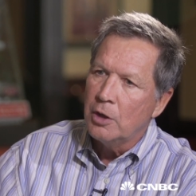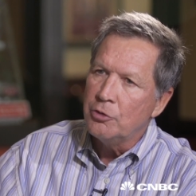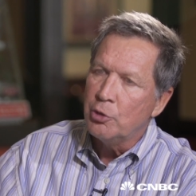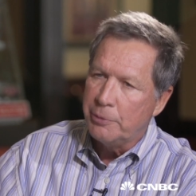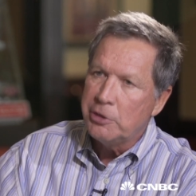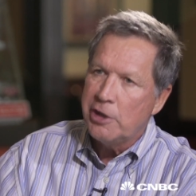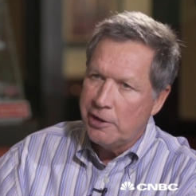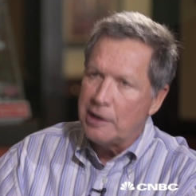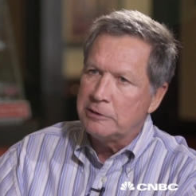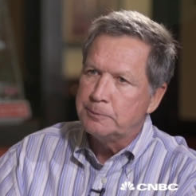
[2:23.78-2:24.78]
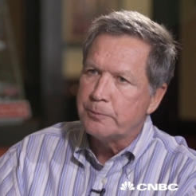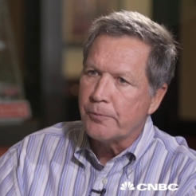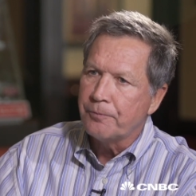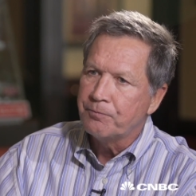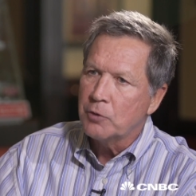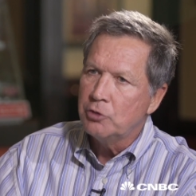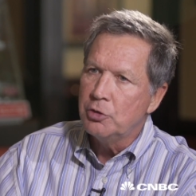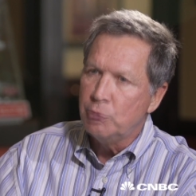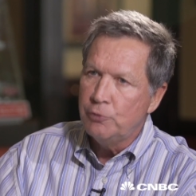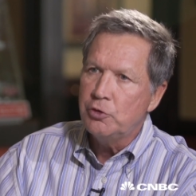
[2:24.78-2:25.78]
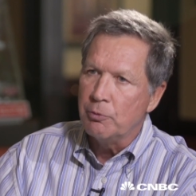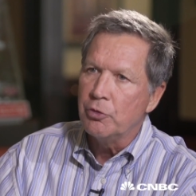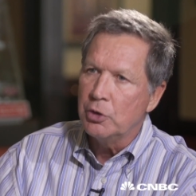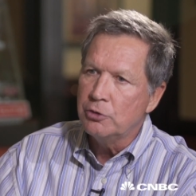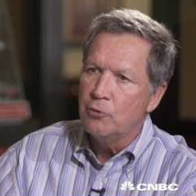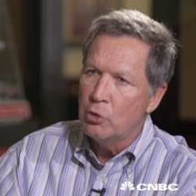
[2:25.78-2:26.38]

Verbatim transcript: and they're beginning to move some things